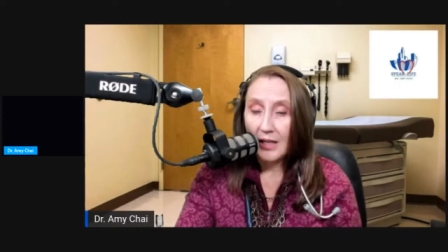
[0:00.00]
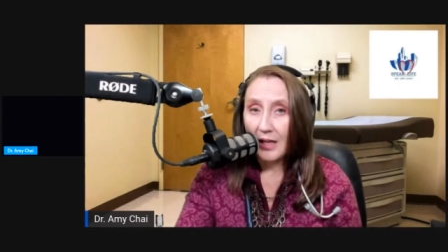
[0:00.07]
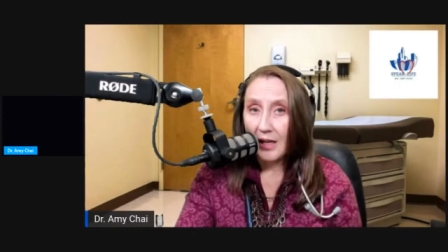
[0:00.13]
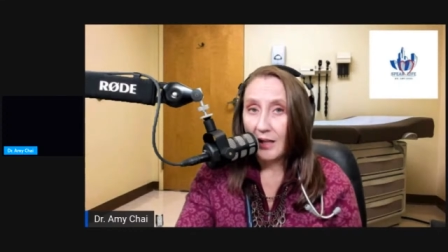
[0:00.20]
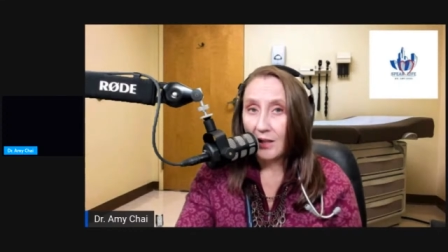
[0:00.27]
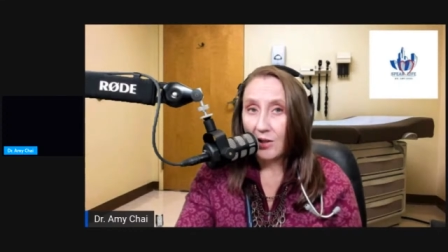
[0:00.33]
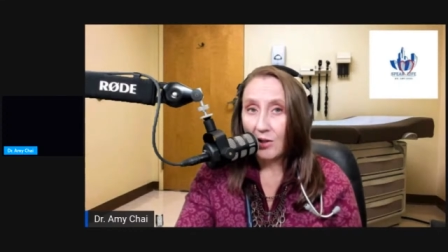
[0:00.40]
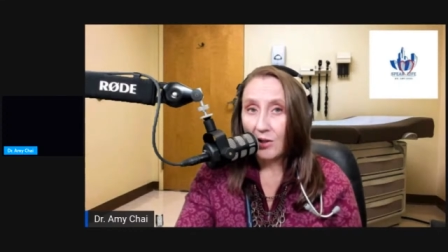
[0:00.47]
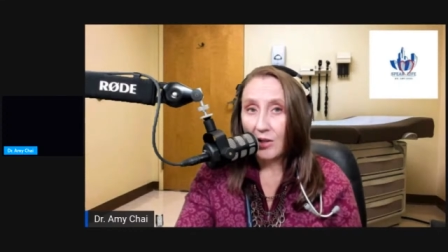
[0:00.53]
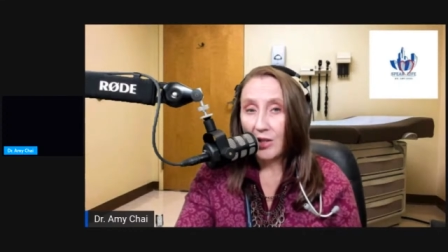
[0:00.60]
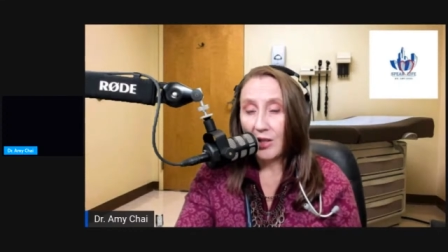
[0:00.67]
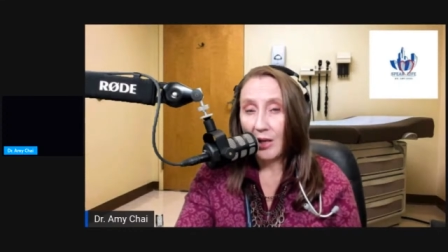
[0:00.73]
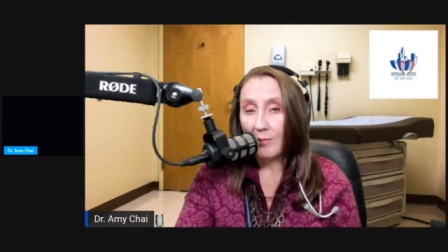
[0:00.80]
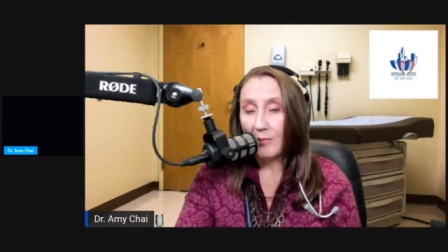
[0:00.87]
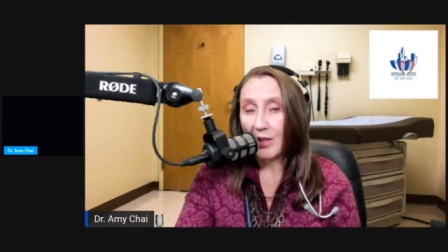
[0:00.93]

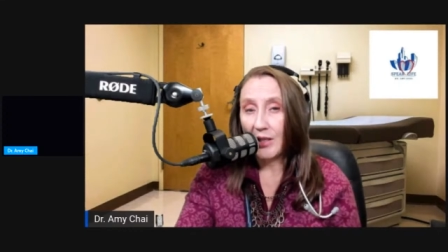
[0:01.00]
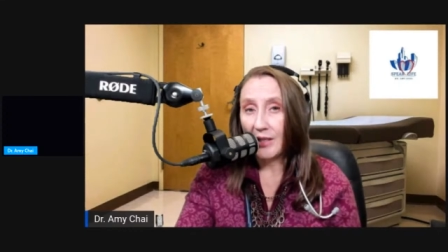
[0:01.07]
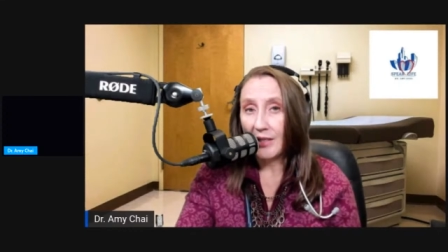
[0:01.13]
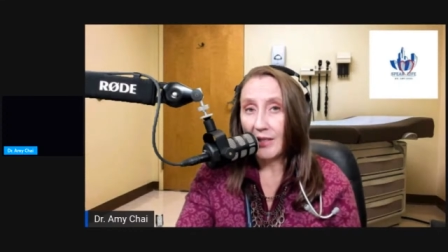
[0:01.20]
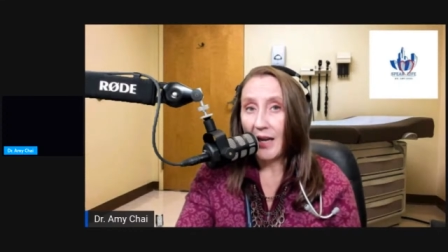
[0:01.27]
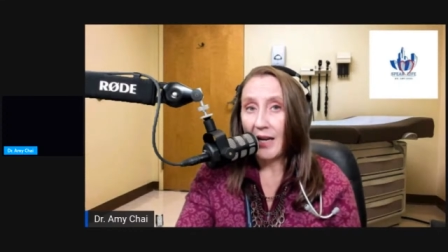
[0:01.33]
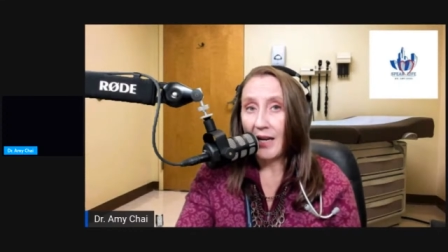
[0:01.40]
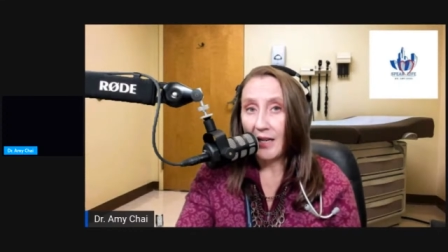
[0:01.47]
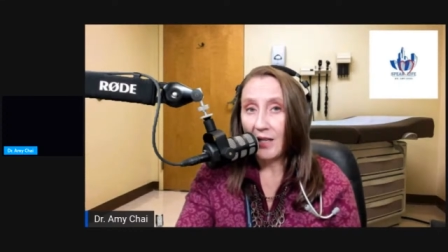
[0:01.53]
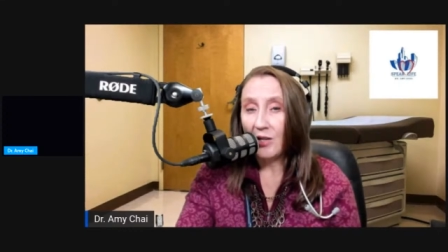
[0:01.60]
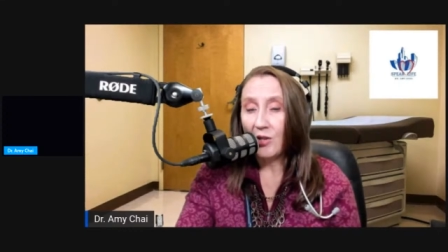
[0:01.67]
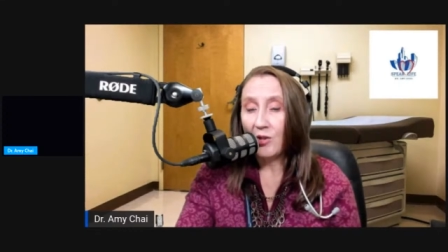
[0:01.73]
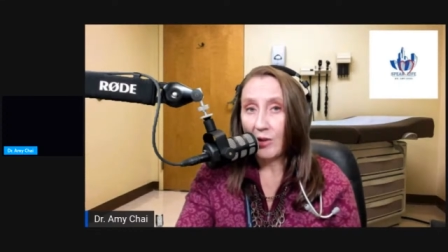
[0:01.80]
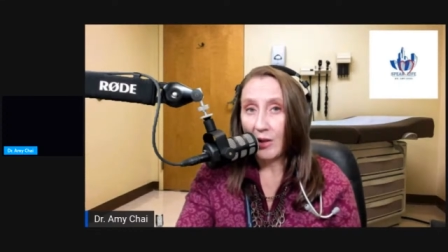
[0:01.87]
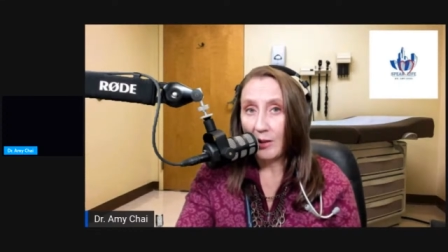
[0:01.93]
Encourage them to stay in
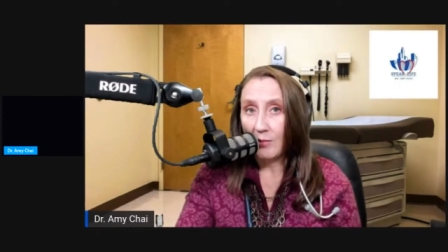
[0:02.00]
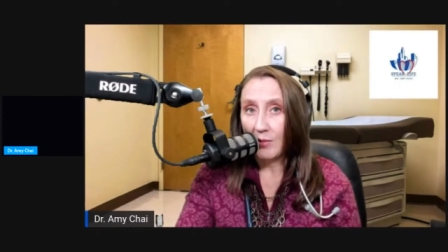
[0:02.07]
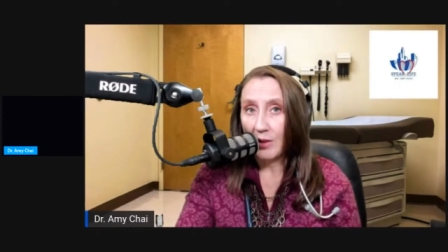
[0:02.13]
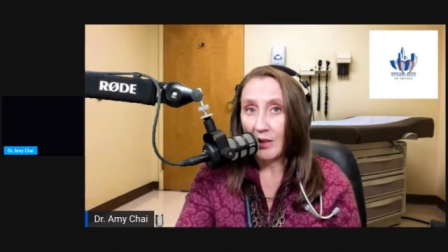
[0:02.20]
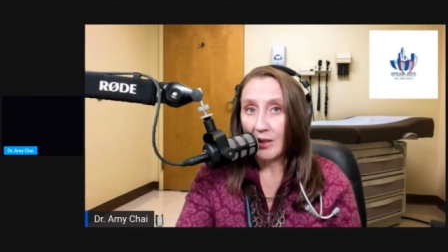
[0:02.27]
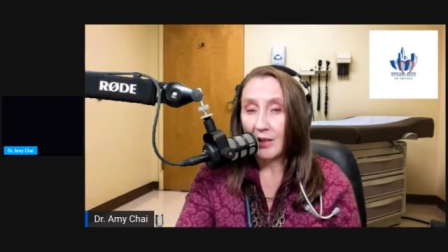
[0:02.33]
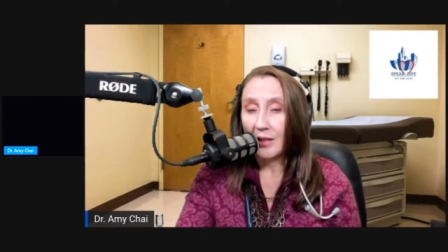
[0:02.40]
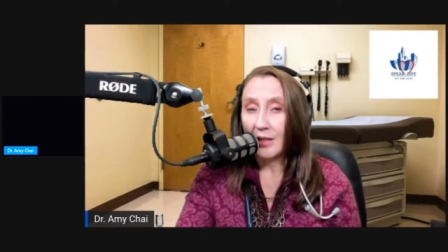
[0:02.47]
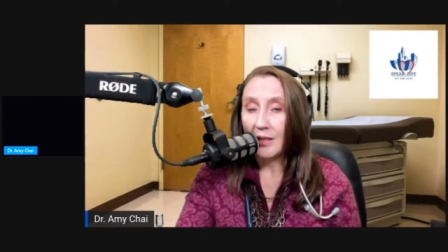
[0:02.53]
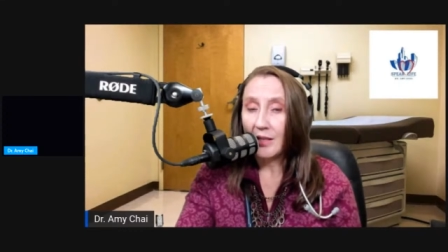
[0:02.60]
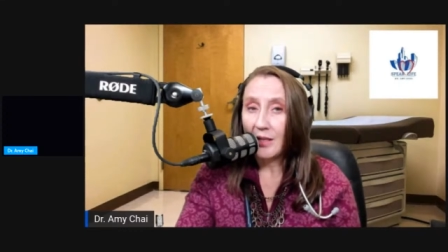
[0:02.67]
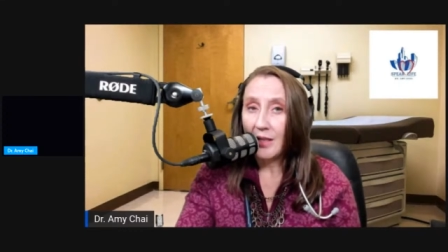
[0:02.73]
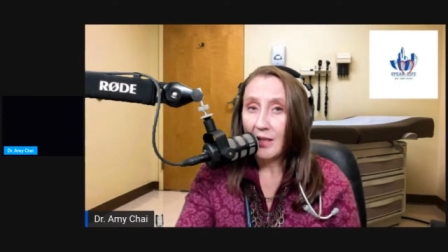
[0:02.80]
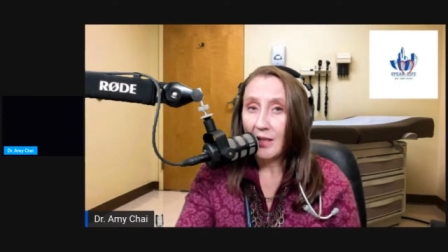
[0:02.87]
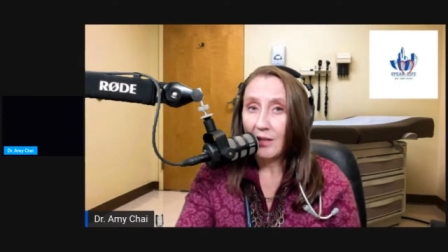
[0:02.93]
treatment
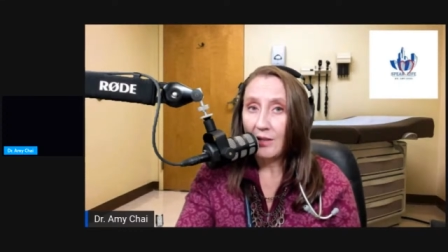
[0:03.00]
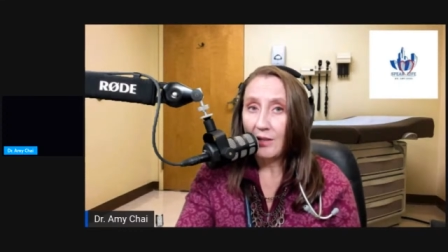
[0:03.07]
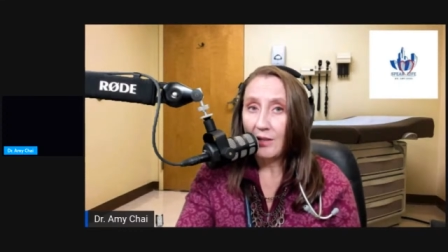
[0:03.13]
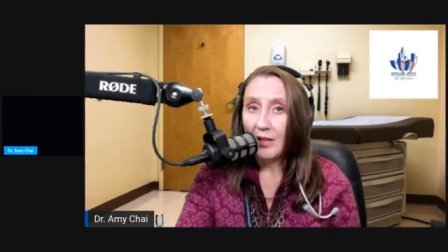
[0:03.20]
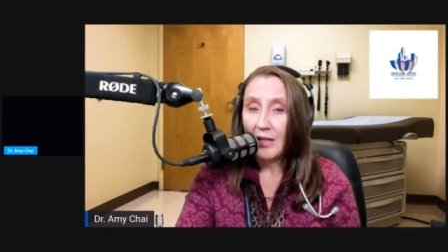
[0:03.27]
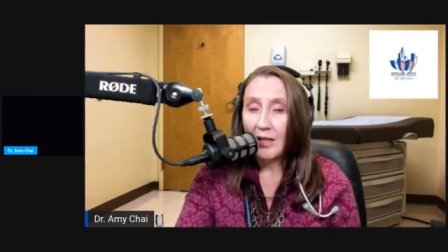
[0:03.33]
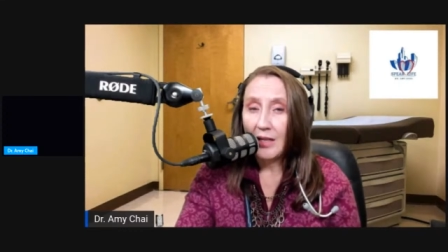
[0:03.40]
until